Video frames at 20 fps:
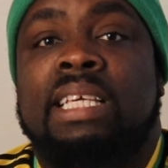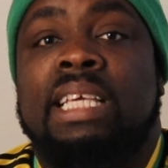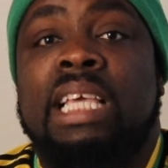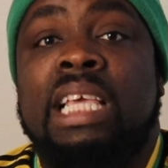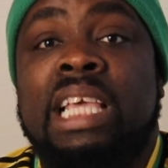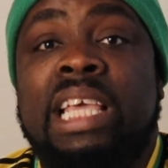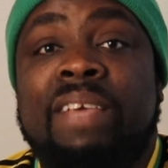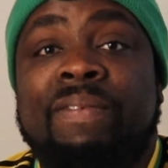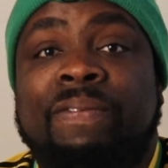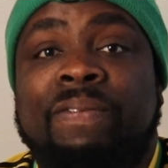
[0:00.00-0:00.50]

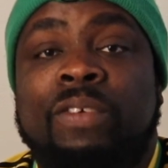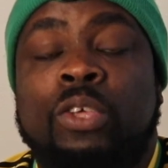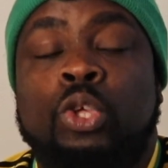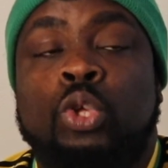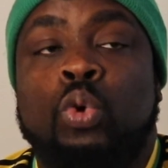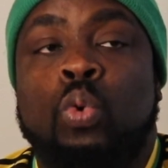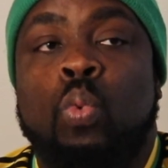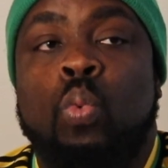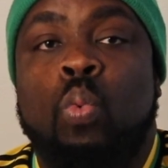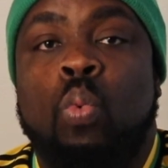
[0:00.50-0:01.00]
if
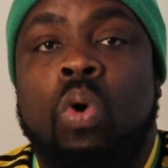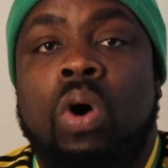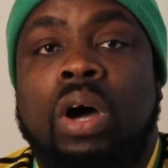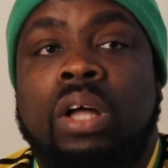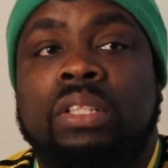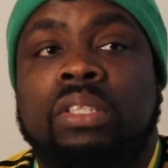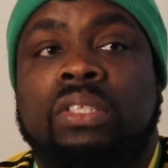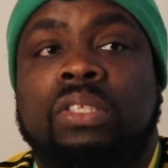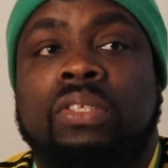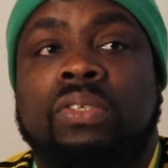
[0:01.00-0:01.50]
you
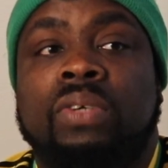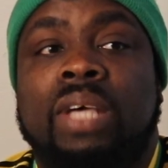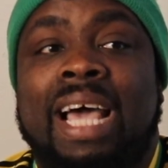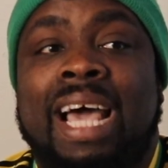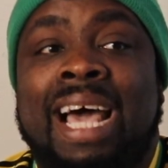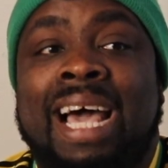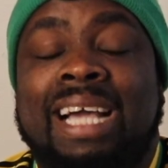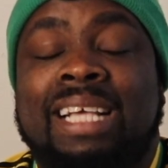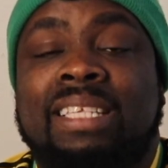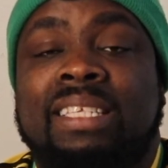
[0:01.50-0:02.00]
want to
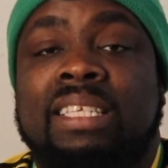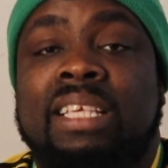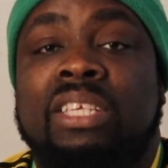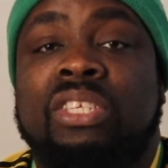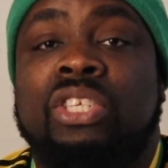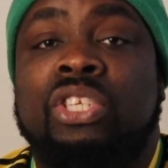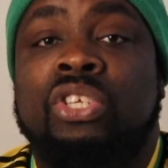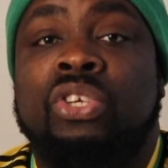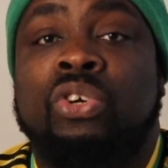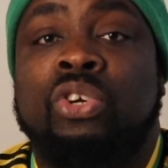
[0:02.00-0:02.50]

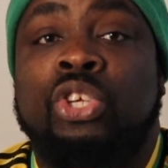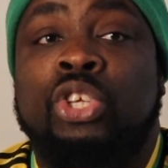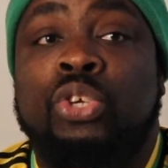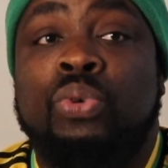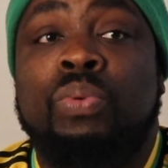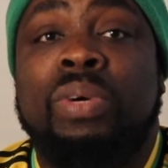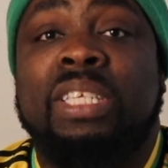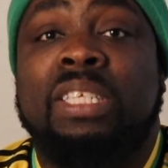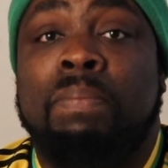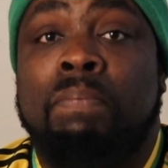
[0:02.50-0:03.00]
access your
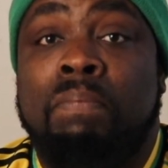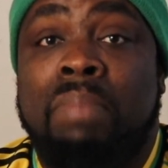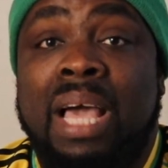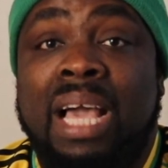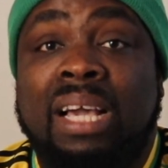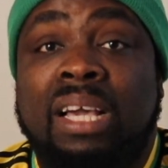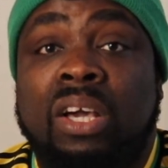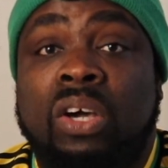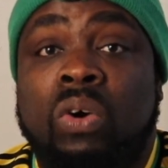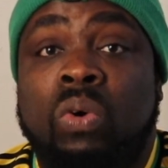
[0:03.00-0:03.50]
US
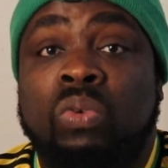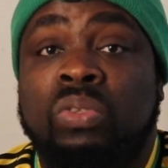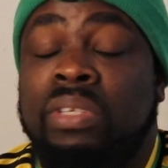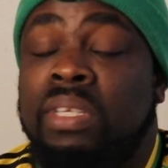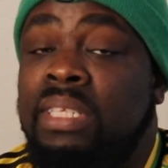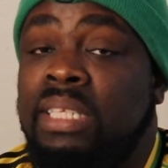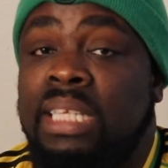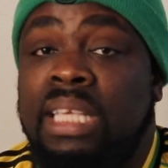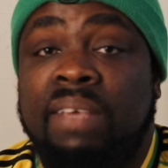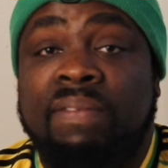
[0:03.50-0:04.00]
bank account to
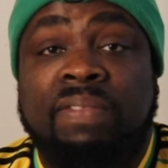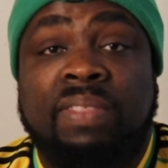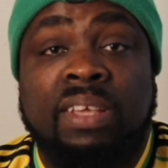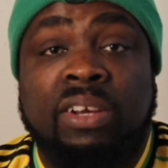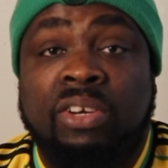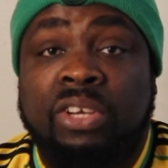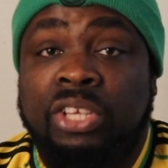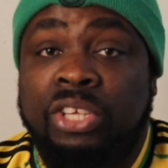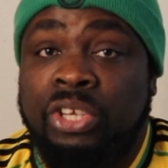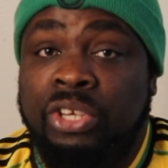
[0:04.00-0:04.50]
see if
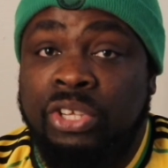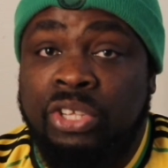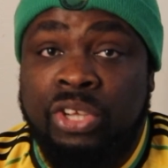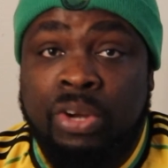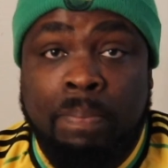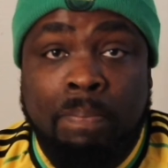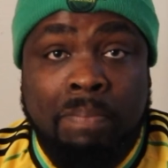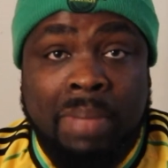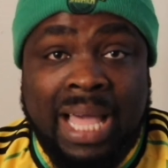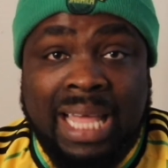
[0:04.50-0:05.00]
there your
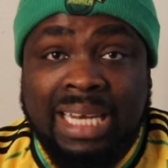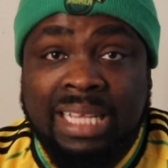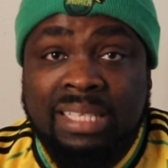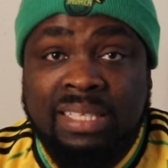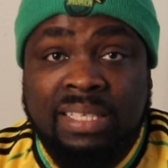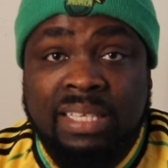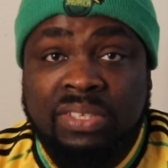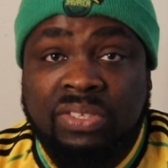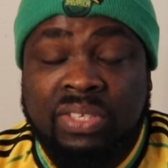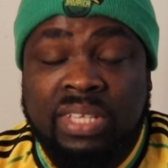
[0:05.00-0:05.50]

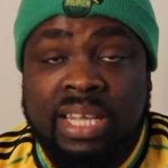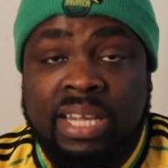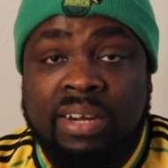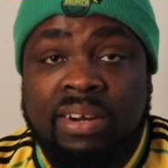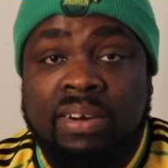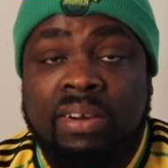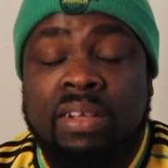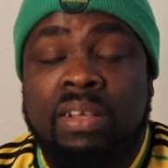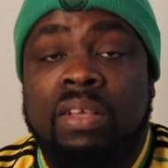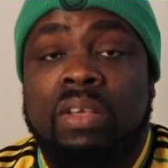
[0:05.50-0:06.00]
balance is there,